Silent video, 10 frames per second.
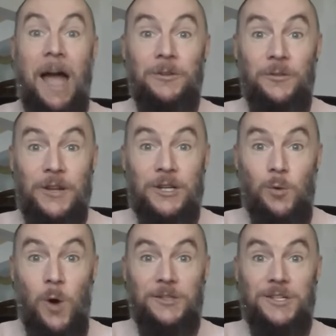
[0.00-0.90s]
after you finish
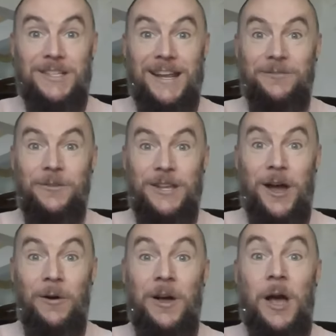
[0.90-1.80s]
watching today's
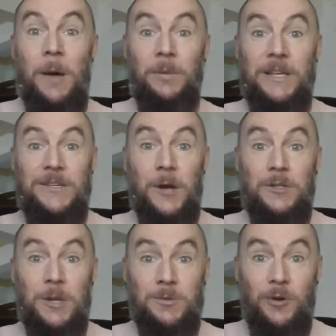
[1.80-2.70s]
video, please go
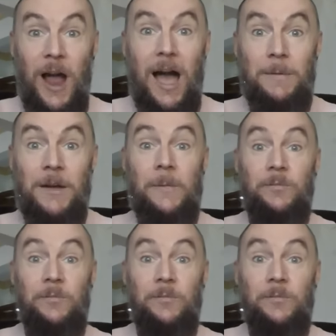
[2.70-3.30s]
subscribe